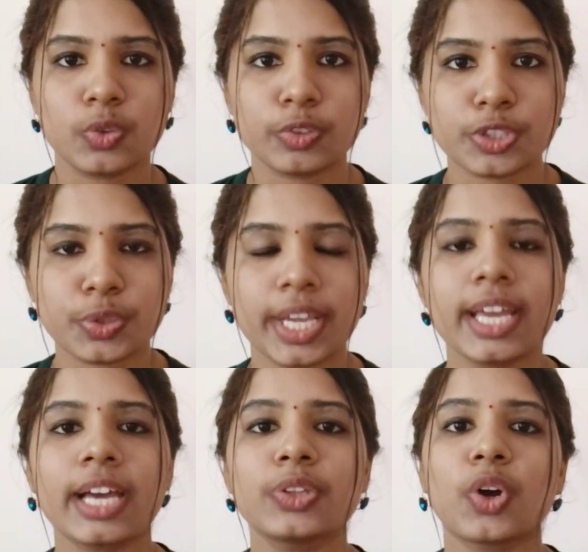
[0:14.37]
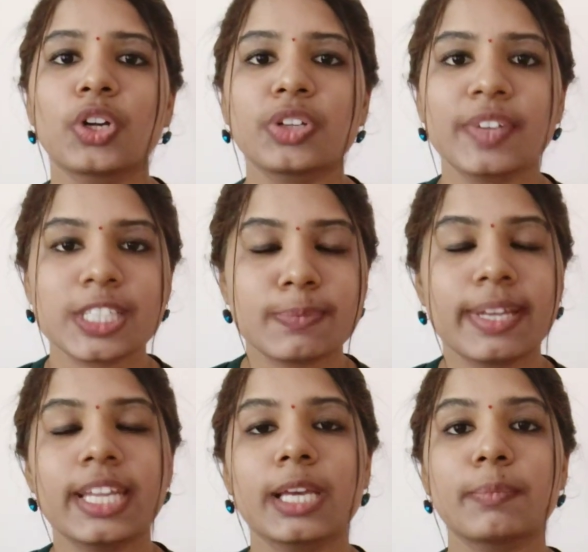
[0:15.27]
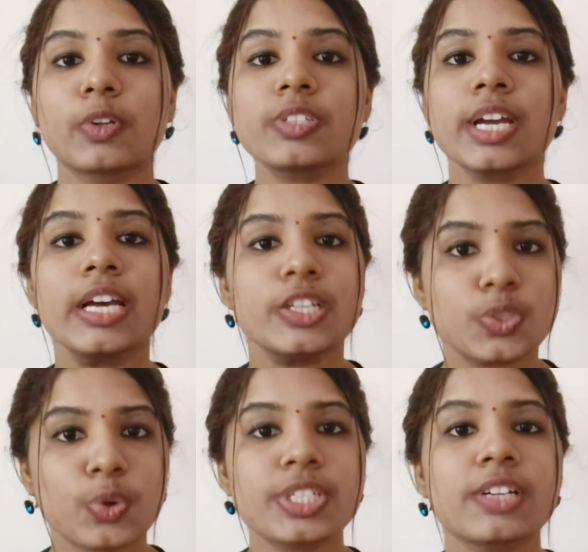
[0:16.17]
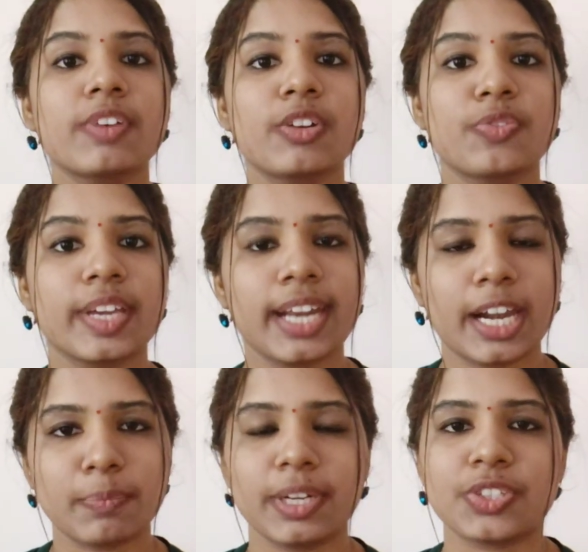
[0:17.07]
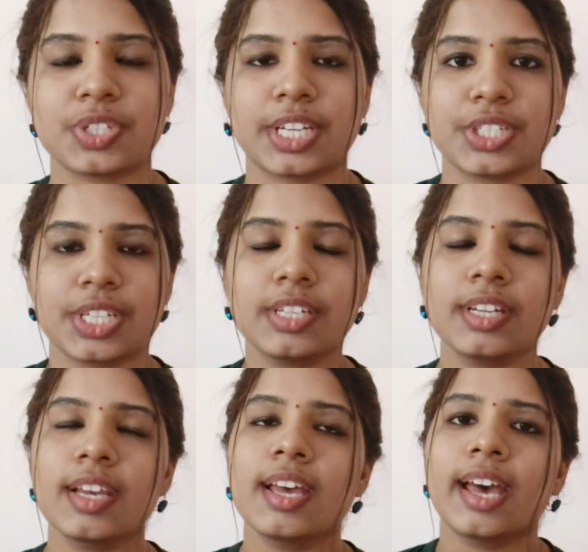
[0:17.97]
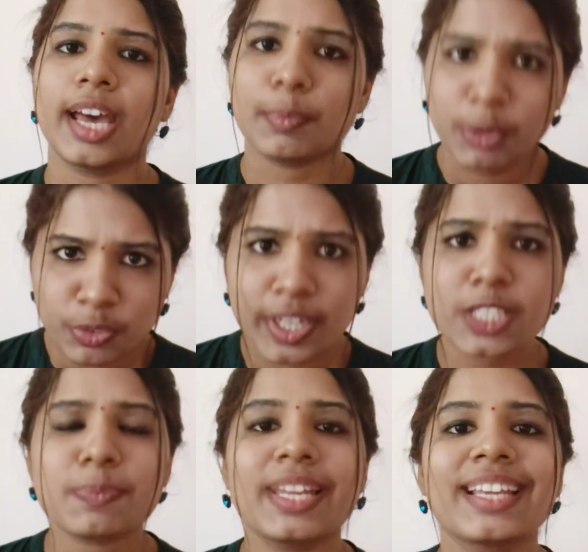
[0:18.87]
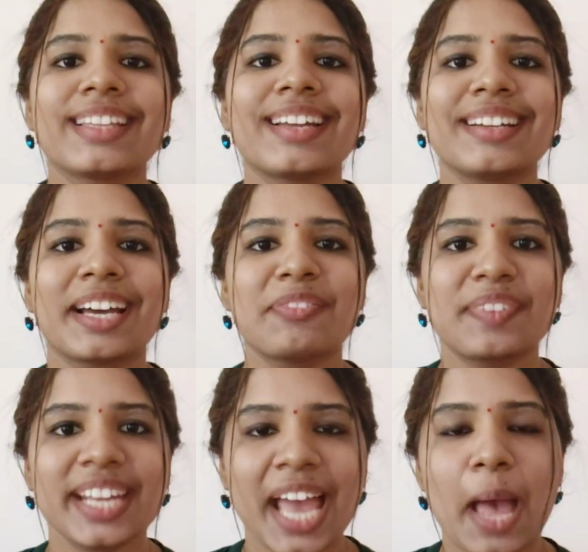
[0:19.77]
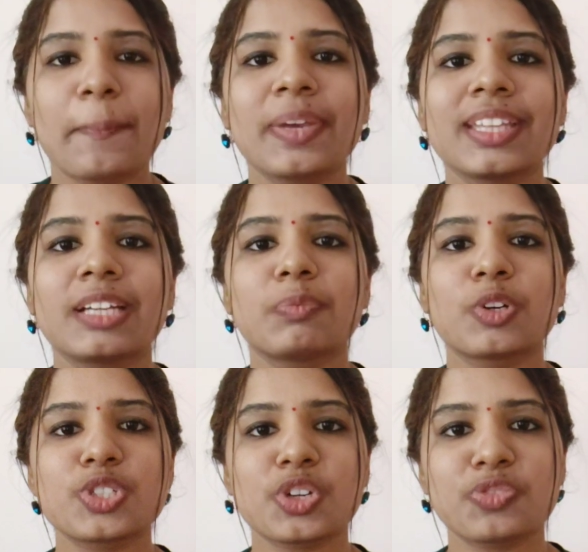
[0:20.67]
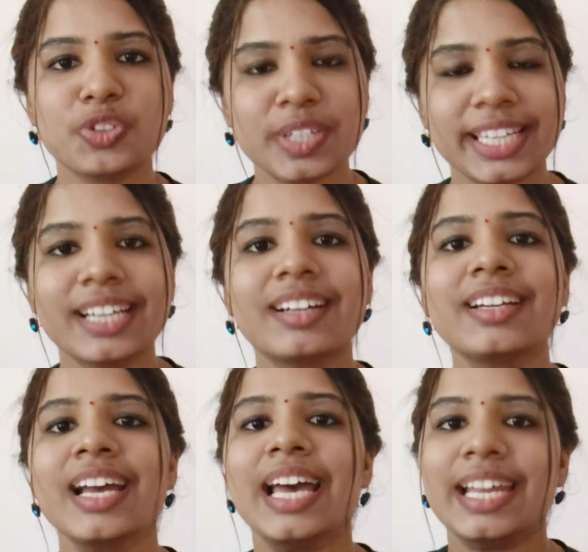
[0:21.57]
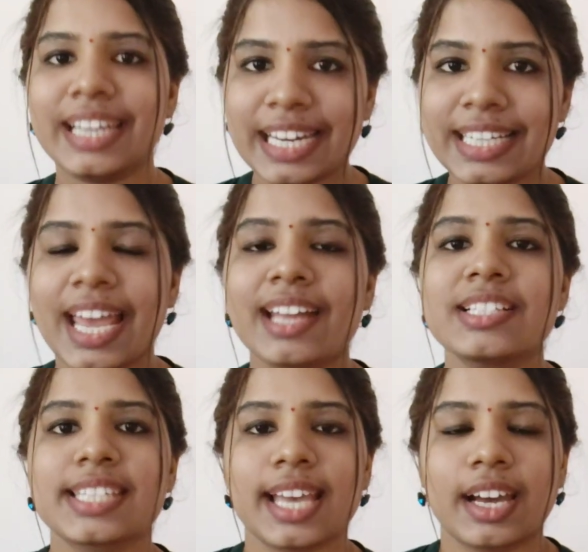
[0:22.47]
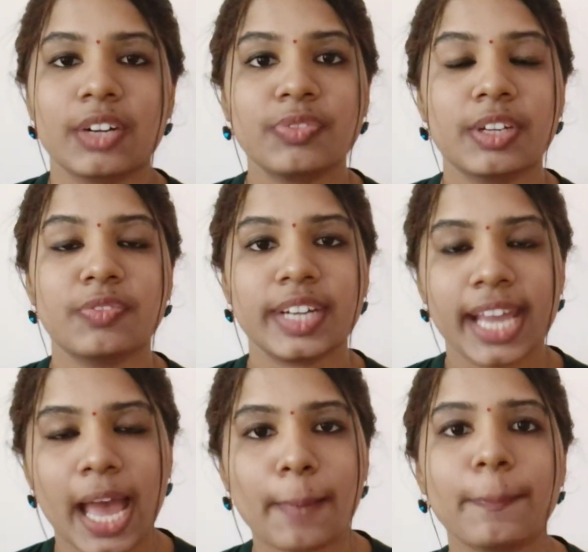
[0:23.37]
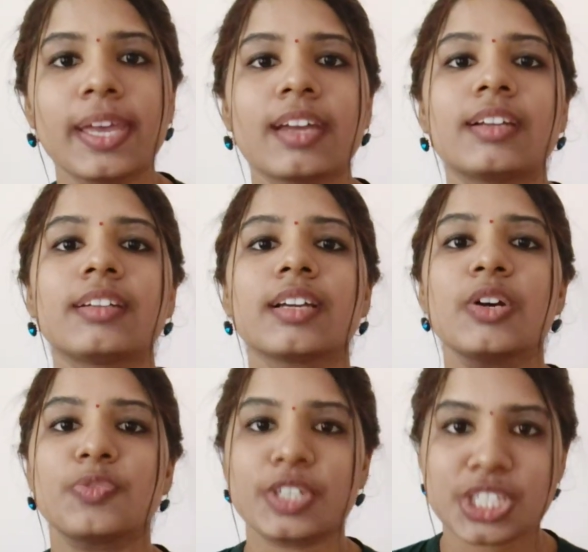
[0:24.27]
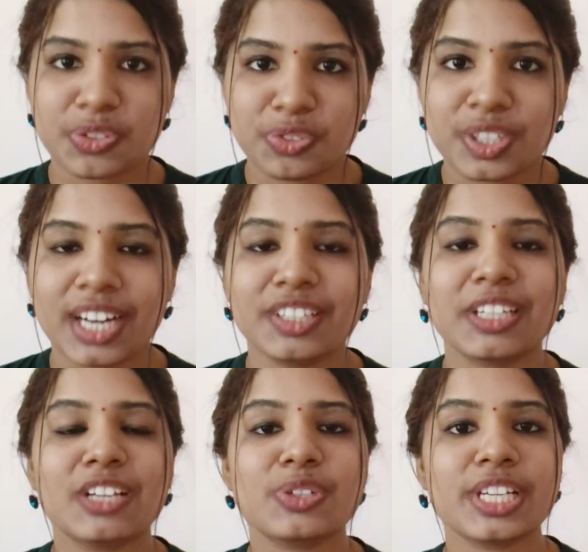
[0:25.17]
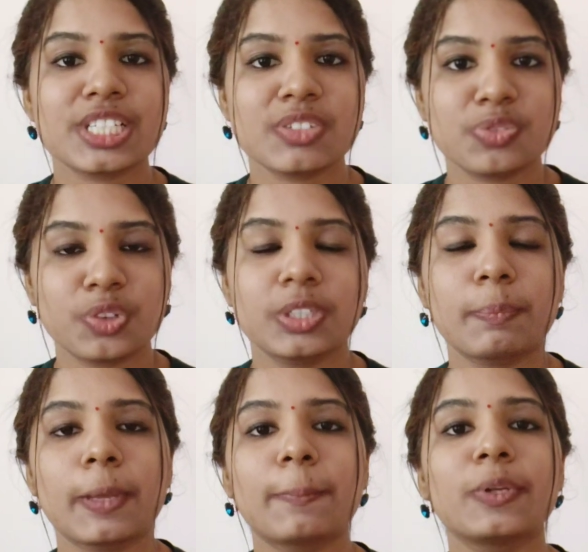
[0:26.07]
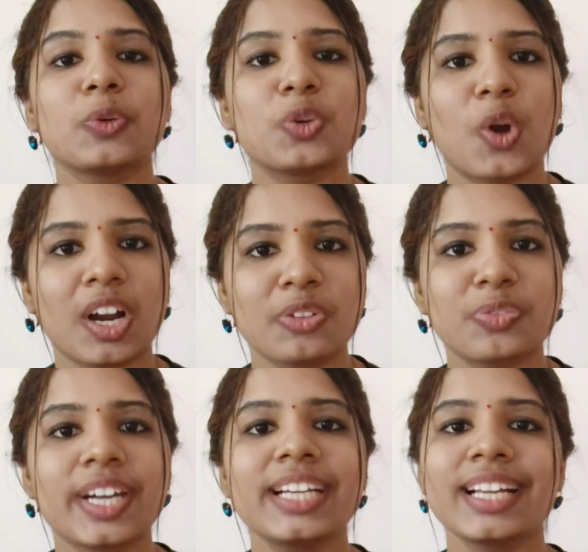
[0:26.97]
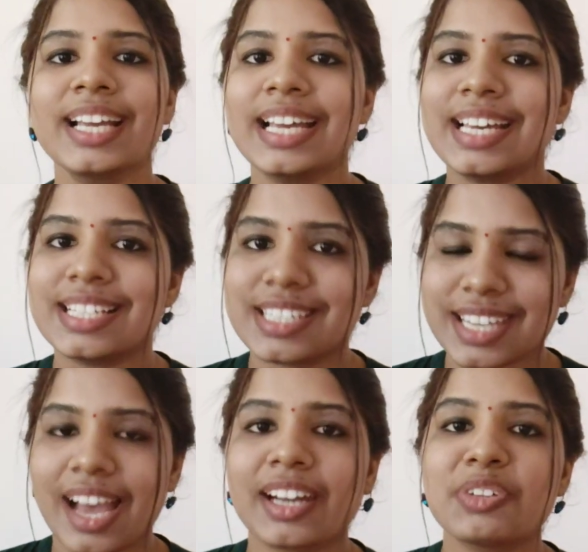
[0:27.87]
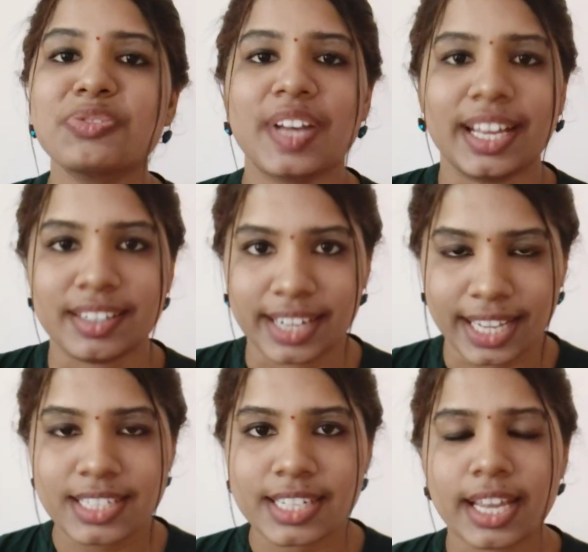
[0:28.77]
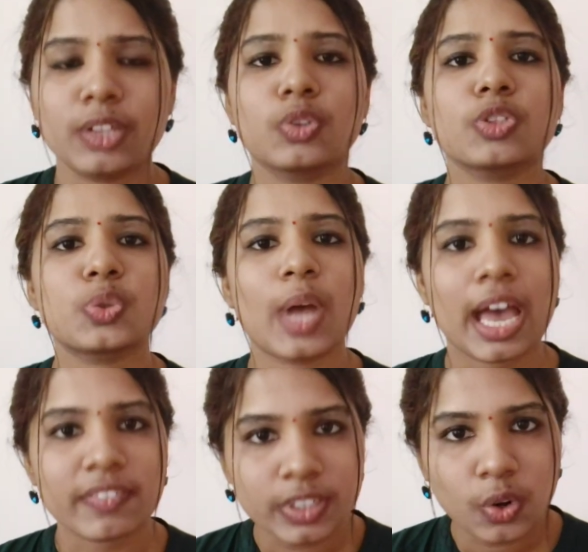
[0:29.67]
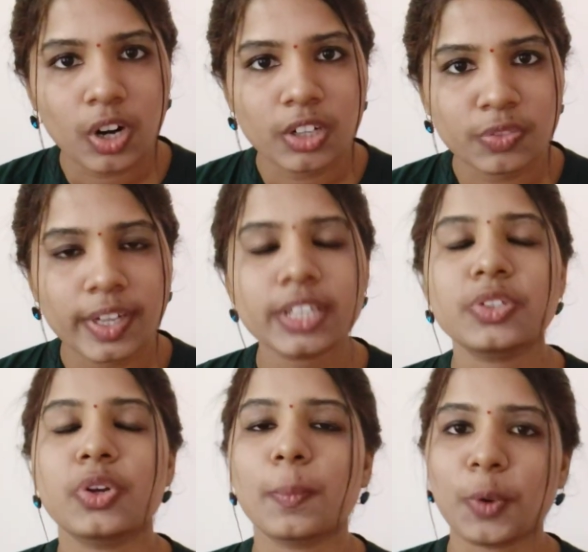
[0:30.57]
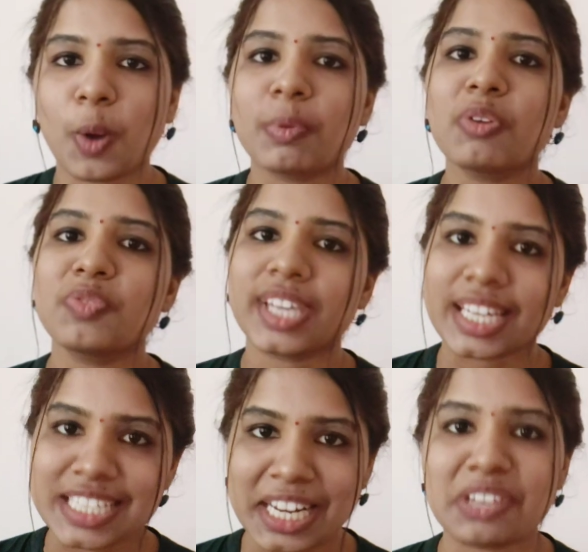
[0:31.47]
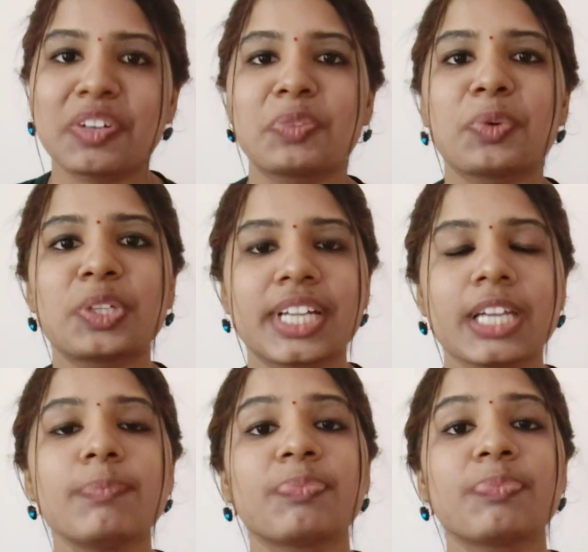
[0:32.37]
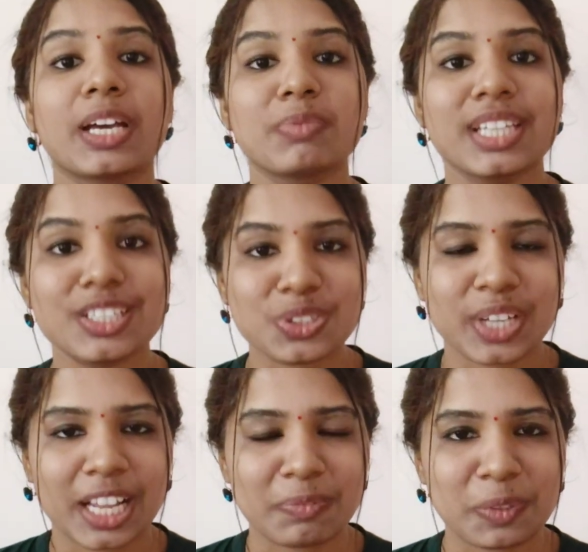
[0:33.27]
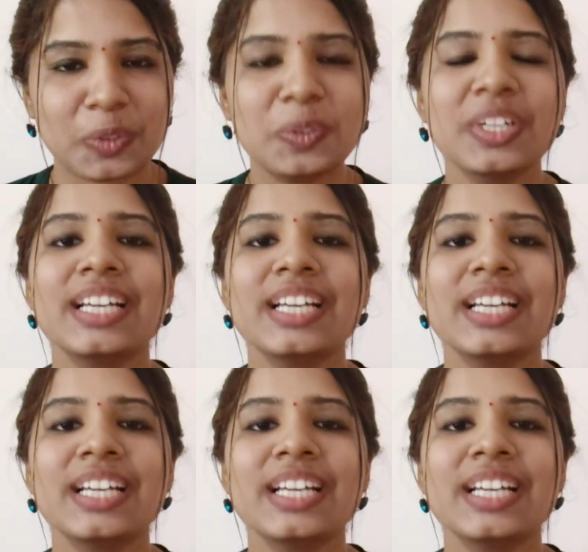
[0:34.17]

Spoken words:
So today I thought of explaining about social welfare administration, and before explaining that I am very happy that most of you cleared NET and JRF. I am very happy, and first of all congratulations for the people who qualified JRF and NET, and those who haven't qualified, no problem, we can try one more time. I am here to help you.